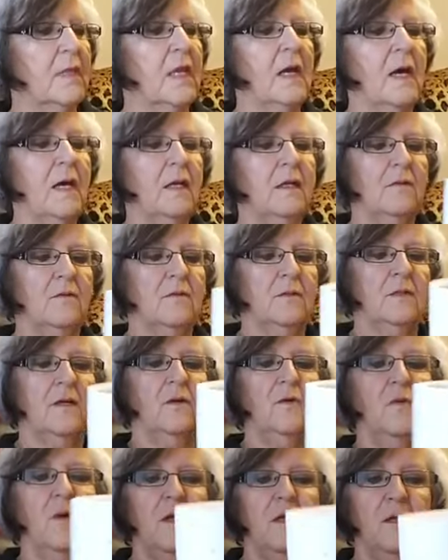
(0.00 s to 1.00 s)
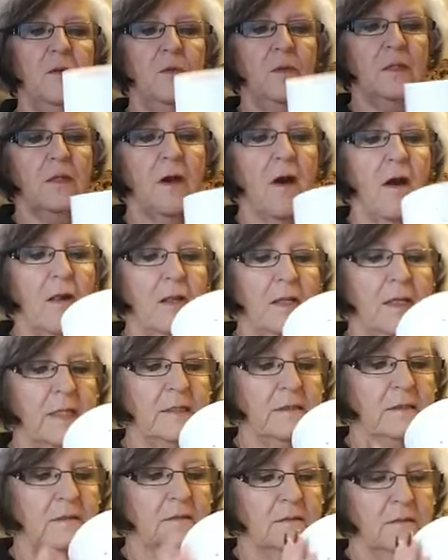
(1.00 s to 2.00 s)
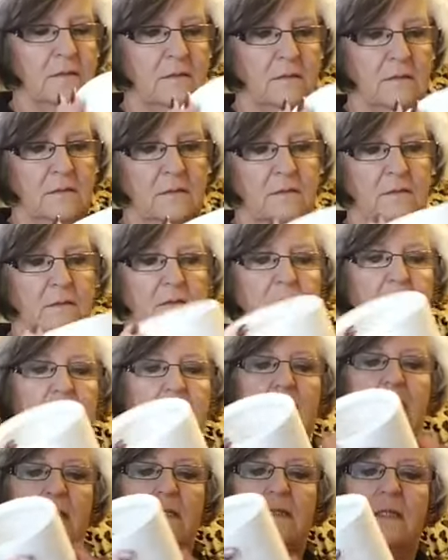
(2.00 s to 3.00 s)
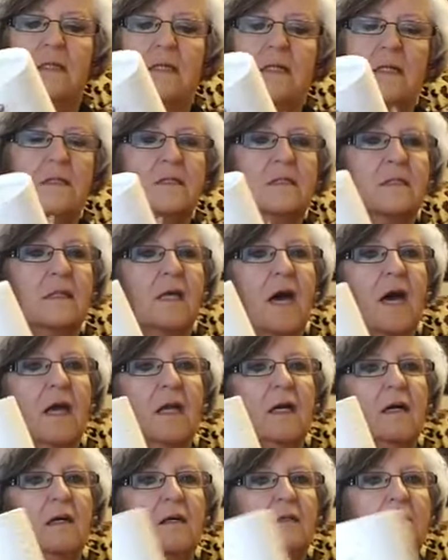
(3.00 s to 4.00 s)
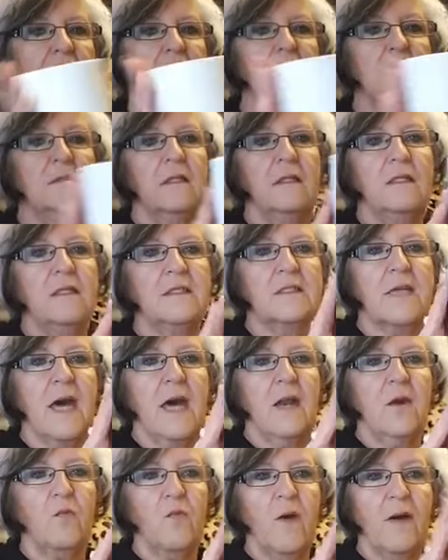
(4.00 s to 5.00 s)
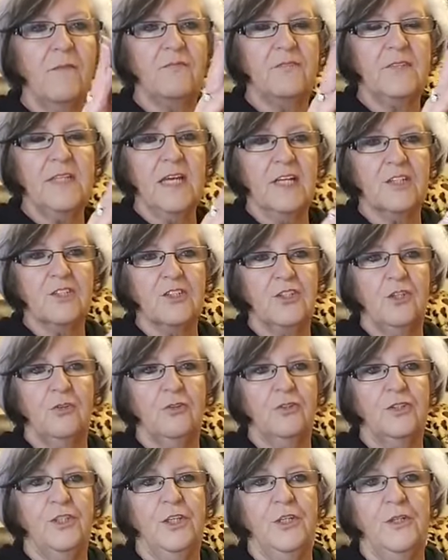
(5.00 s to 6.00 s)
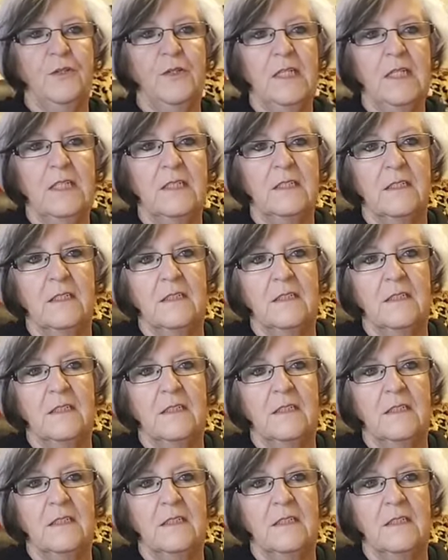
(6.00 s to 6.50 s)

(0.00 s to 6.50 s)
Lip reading: don't know what you would call it. It's got a rough texture to it.